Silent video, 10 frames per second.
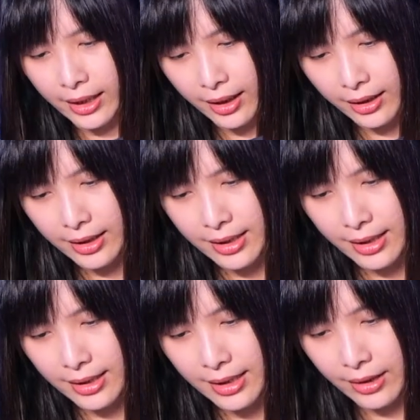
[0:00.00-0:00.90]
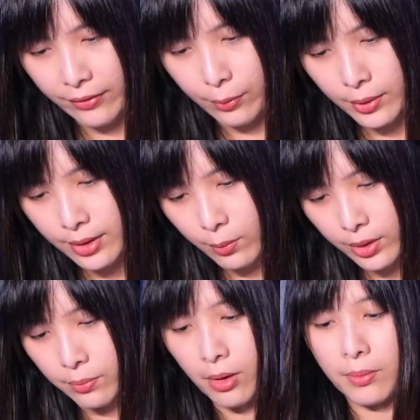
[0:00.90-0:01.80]
and let's see if
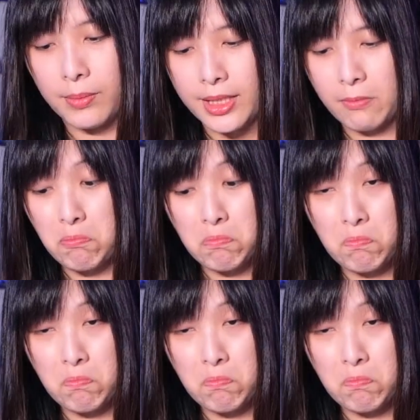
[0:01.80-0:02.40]
what the problem is.